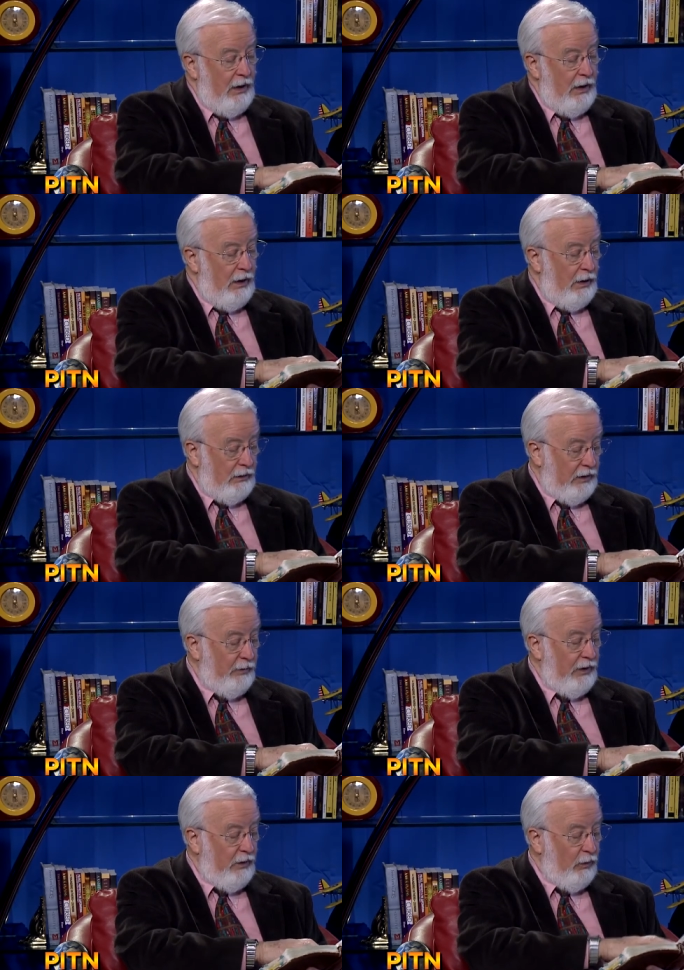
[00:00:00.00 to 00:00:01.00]
uh, and
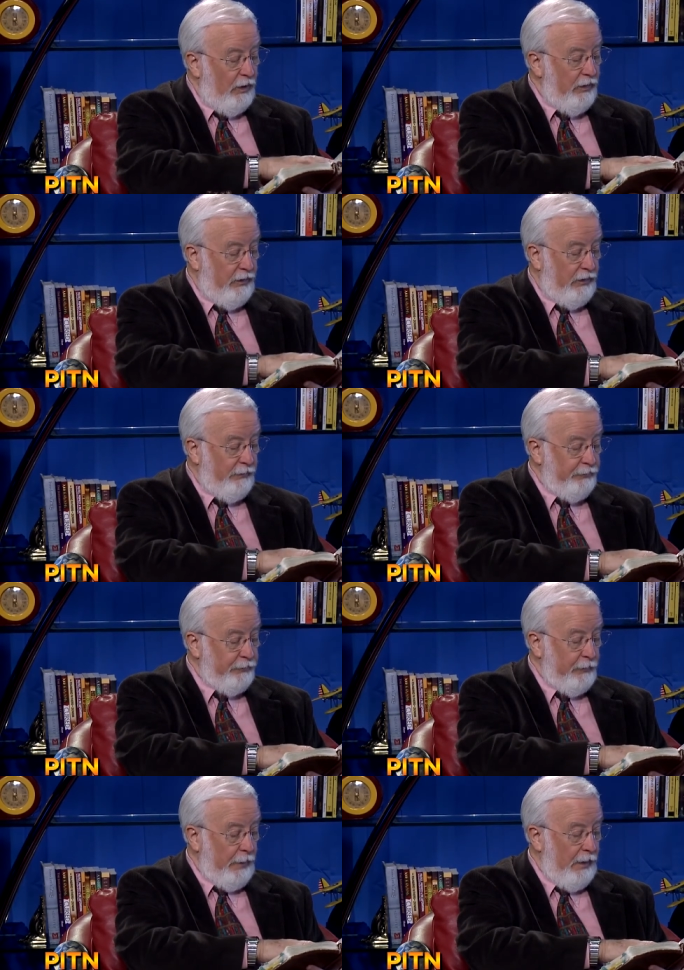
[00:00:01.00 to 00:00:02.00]
Libya with them,
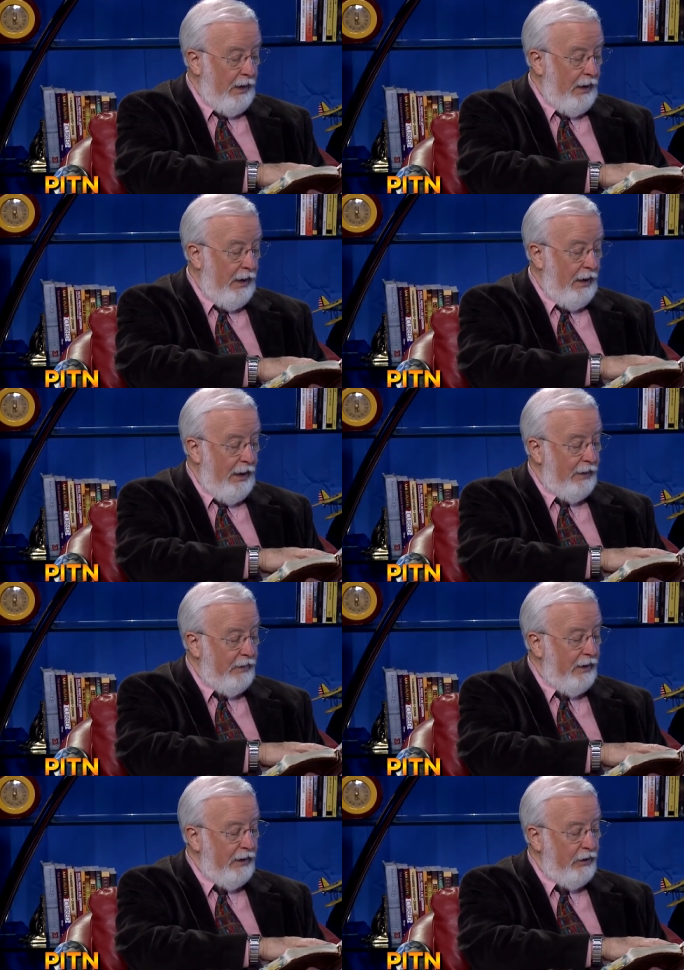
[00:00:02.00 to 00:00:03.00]
and
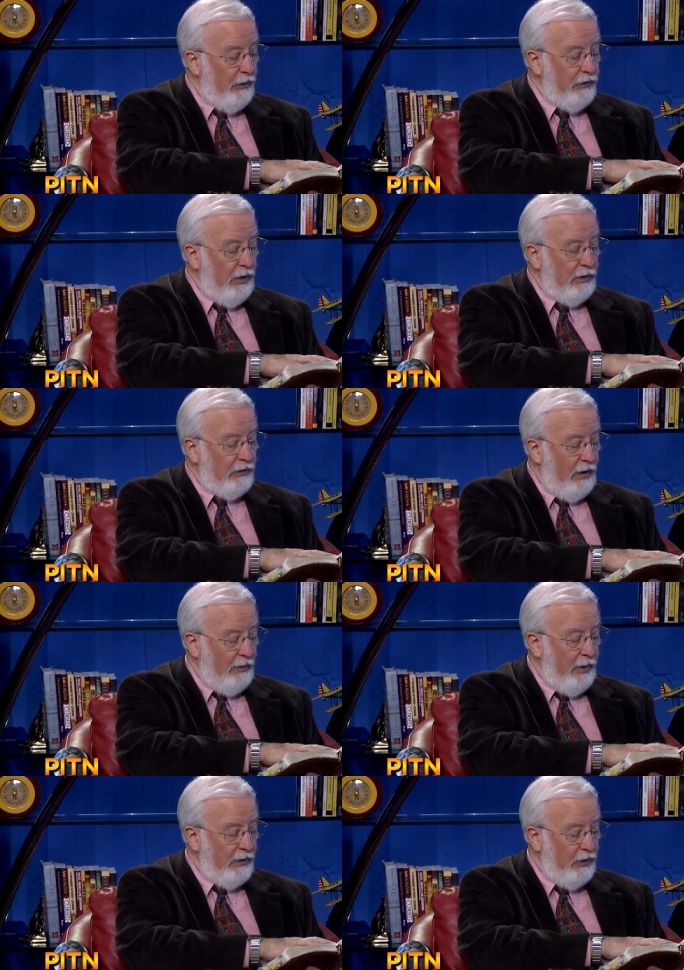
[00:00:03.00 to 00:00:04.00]
then it goes on to talk
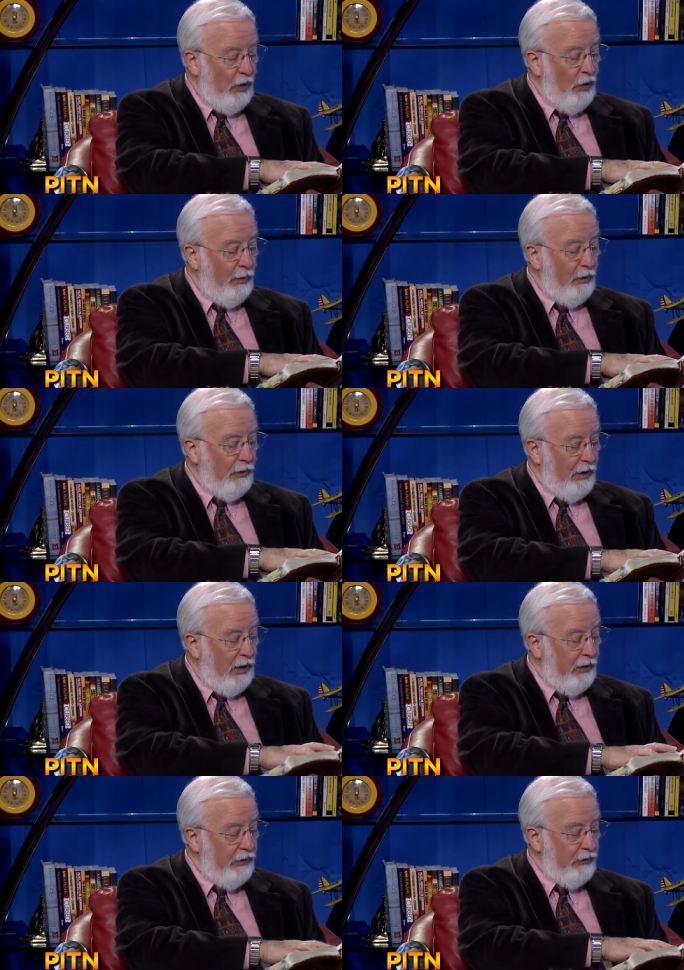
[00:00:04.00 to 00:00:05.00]
about Gomer with
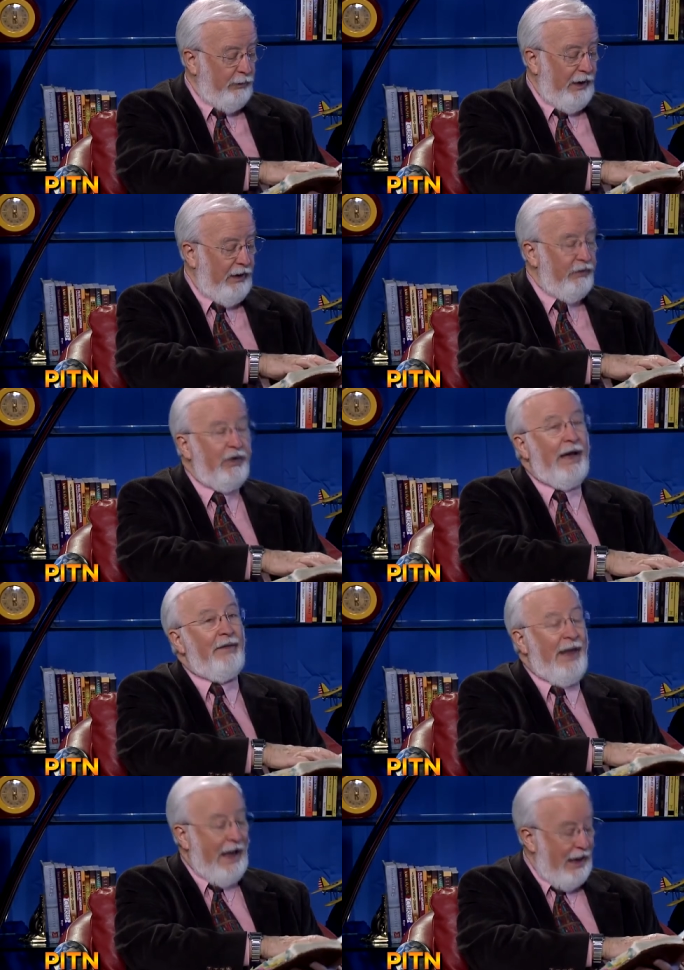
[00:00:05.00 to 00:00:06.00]
all his bands
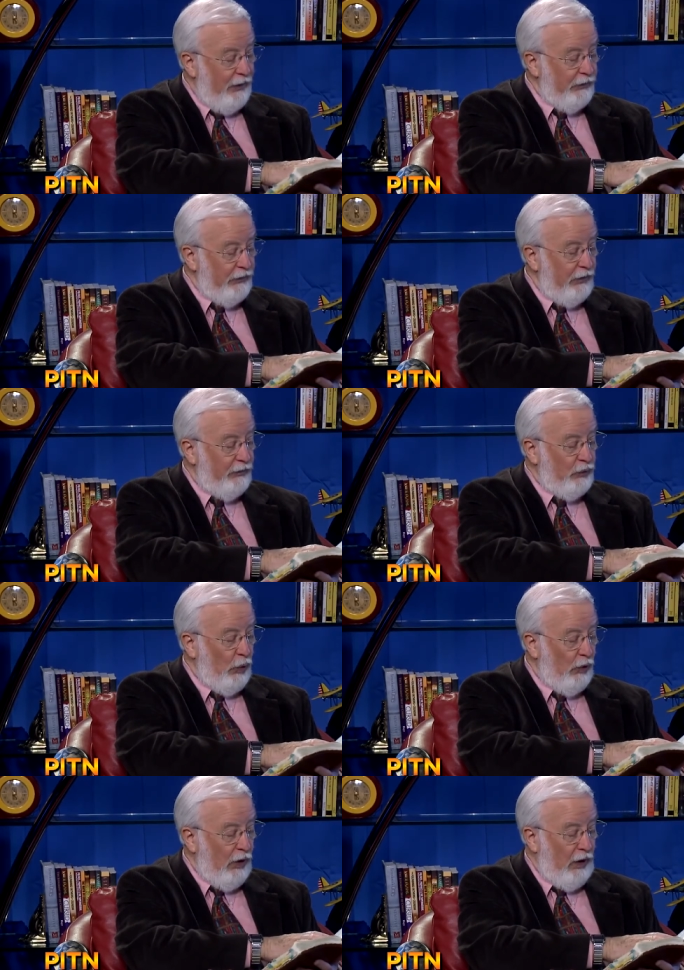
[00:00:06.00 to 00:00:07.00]
and the house of
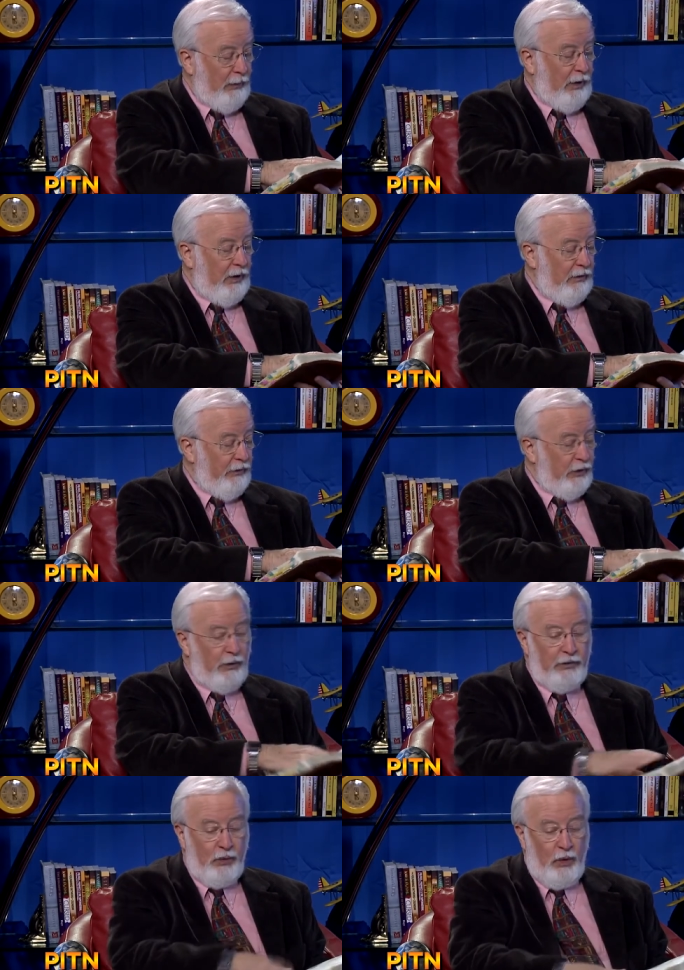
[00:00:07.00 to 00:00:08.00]
Togarmah of the
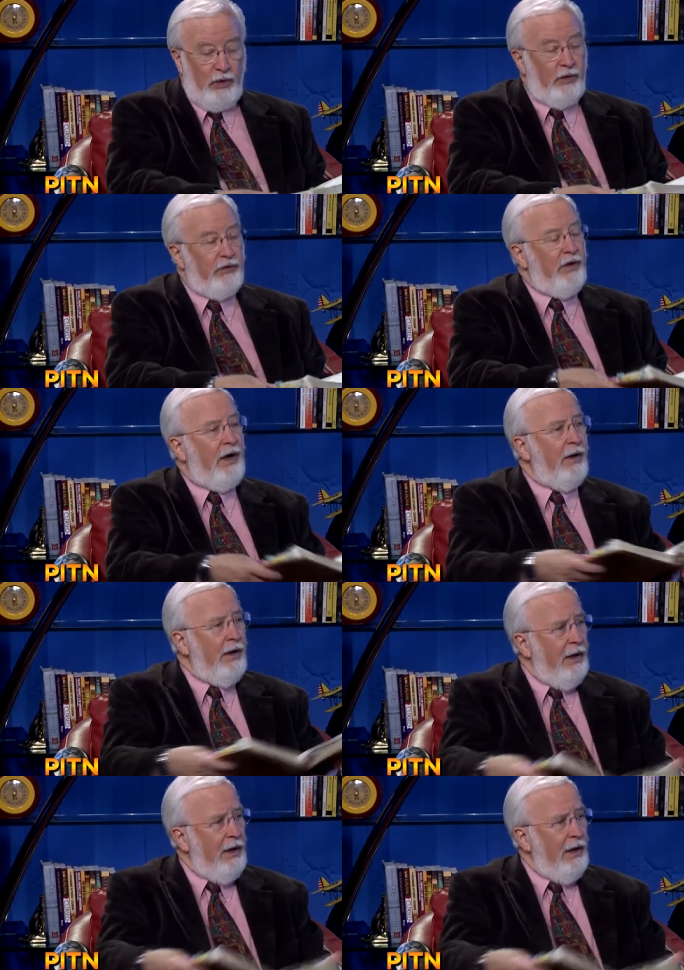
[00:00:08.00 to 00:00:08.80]
North Quarters. Now,